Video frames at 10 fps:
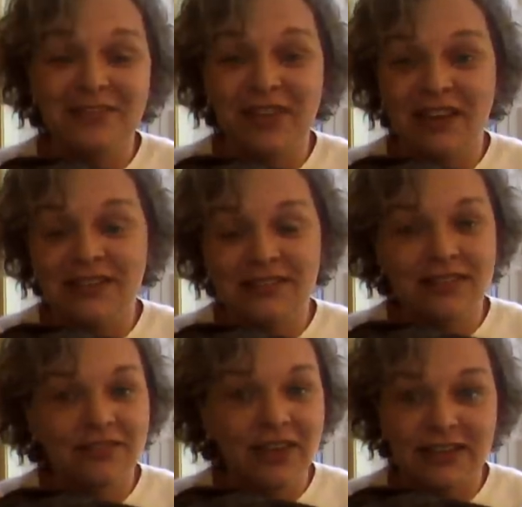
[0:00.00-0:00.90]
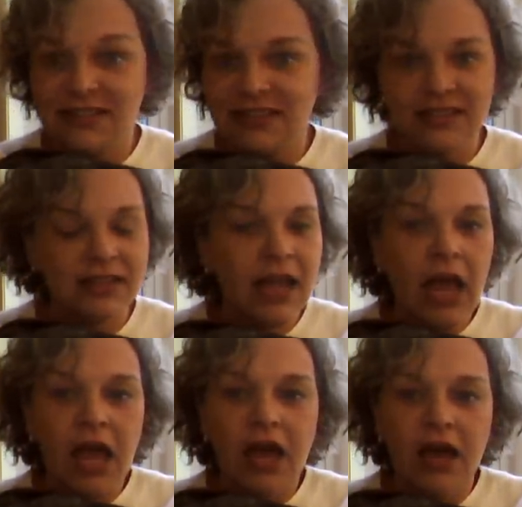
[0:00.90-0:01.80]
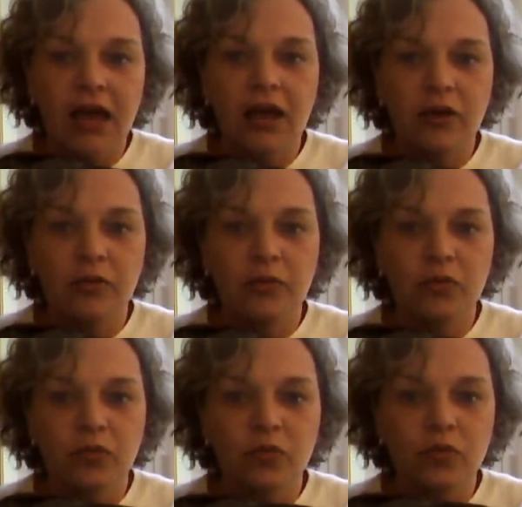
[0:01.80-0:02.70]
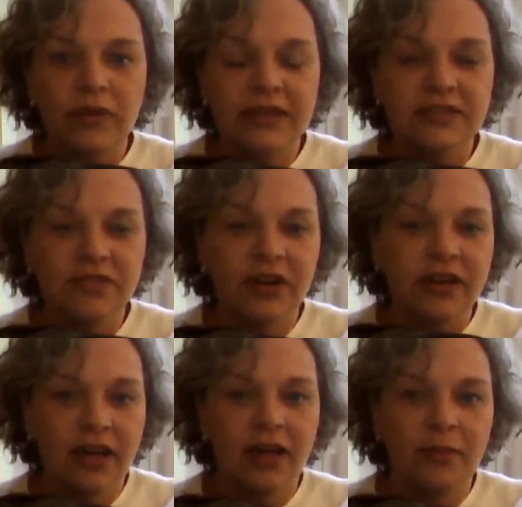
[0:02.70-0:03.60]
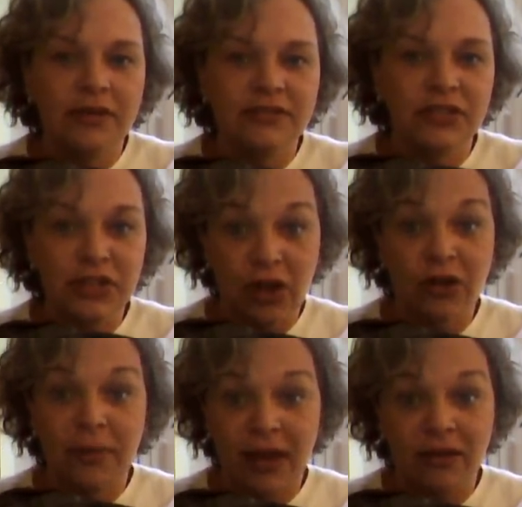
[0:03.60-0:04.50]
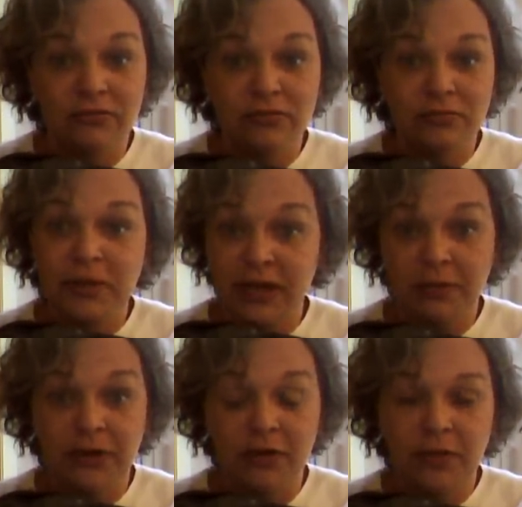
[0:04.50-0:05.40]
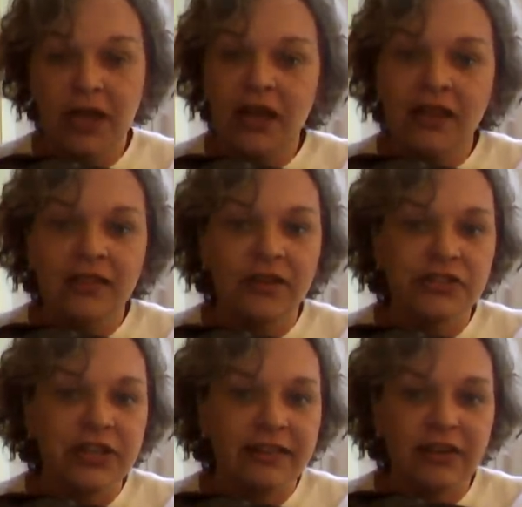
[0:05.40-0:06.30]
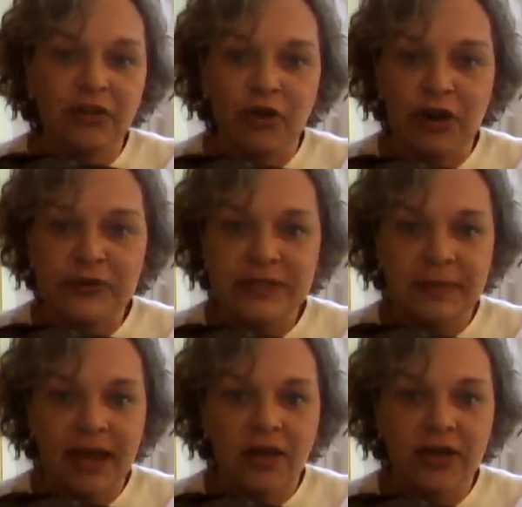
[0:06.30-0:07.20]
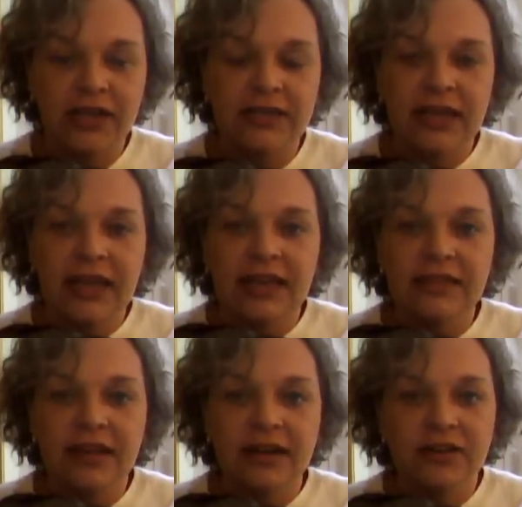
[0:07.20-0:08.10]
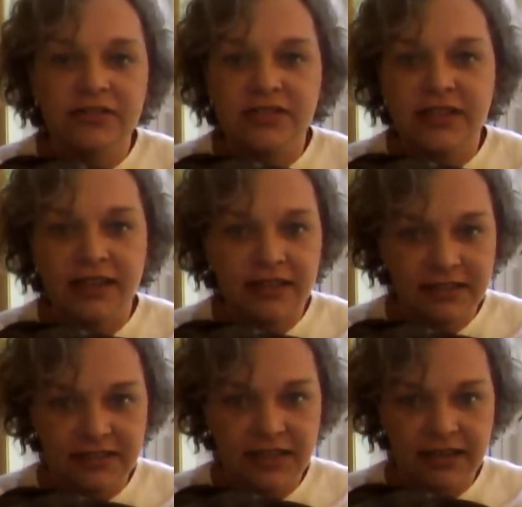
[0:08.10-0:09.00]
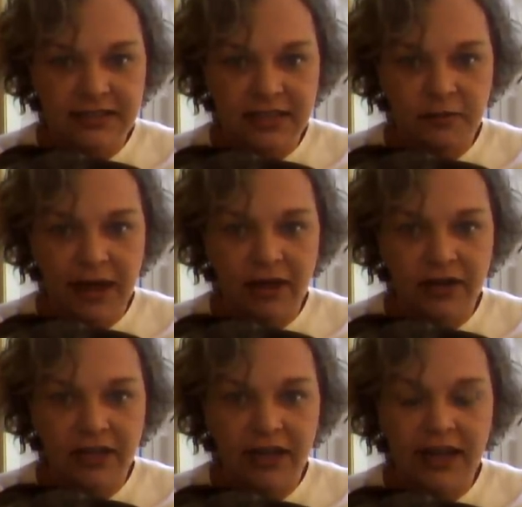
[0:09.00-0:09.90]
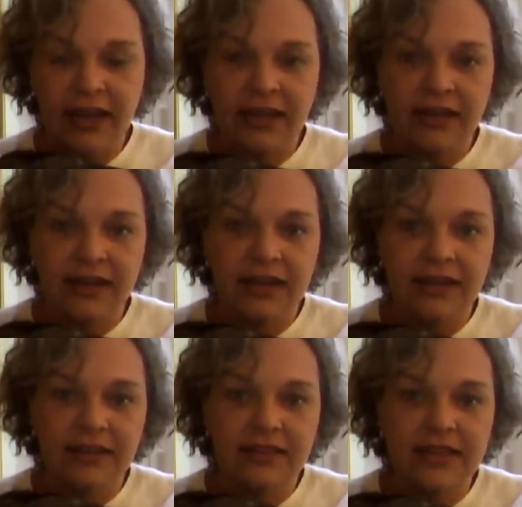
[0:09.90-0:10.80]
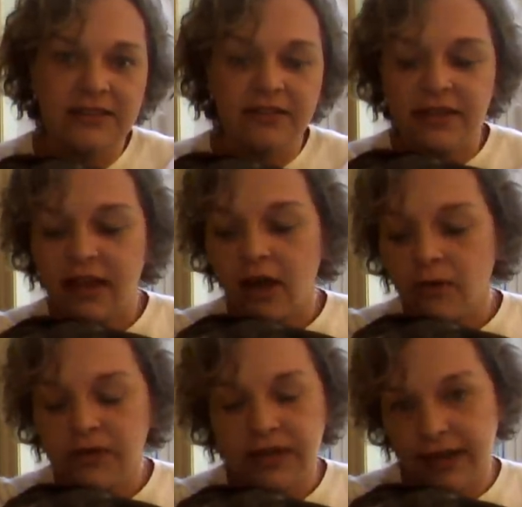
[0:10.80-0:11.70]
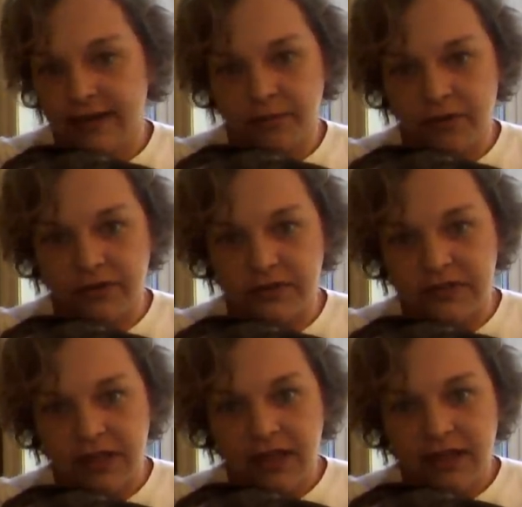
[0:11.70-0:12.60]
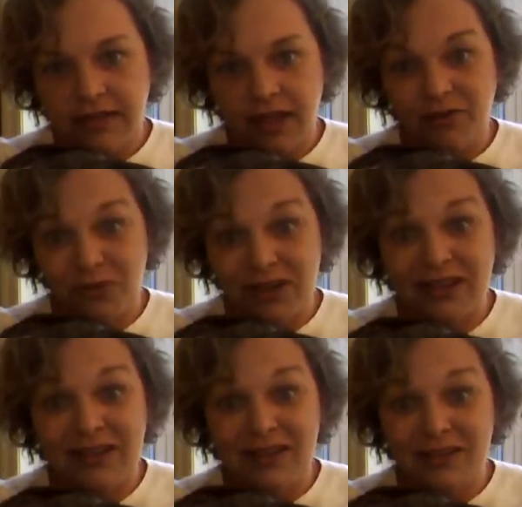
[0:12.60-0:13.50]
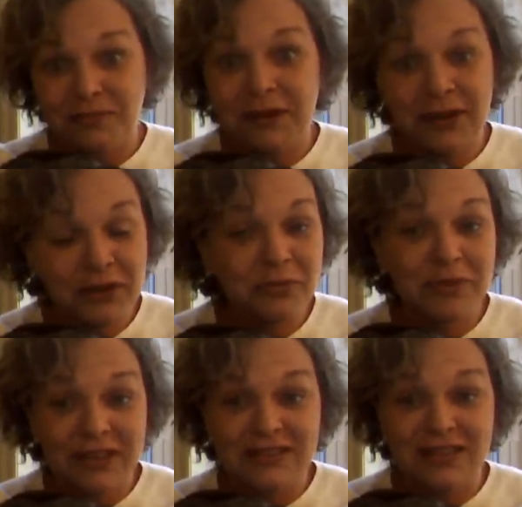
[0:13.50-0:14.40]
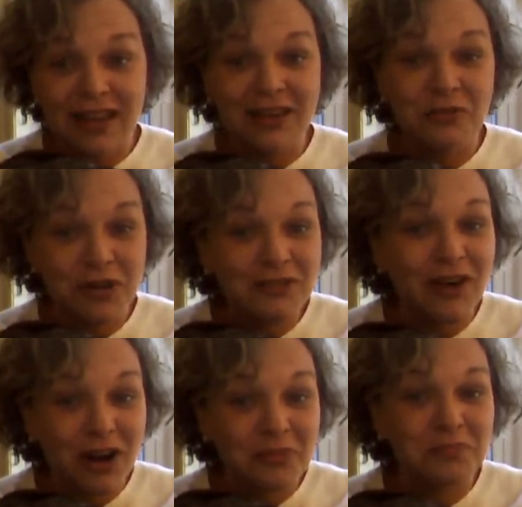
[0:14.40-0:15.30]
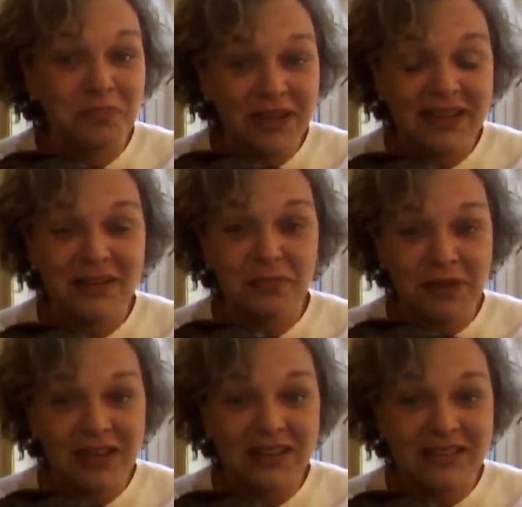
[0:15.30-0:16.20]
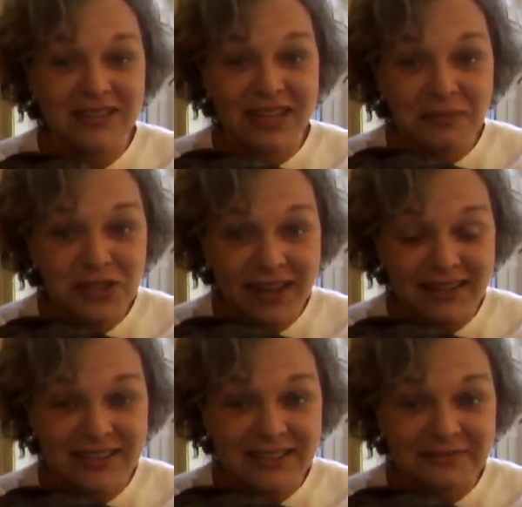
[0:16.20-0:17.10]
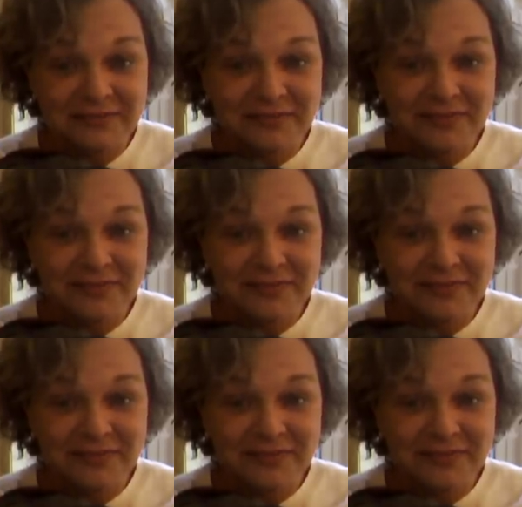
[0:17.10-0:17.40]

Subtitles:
a vet assistant, it is very common to talk about bunny poop. There's nothing gross about it. There's nothing disgusting about it, and these are the only animals that really poop is like one of our big subjects.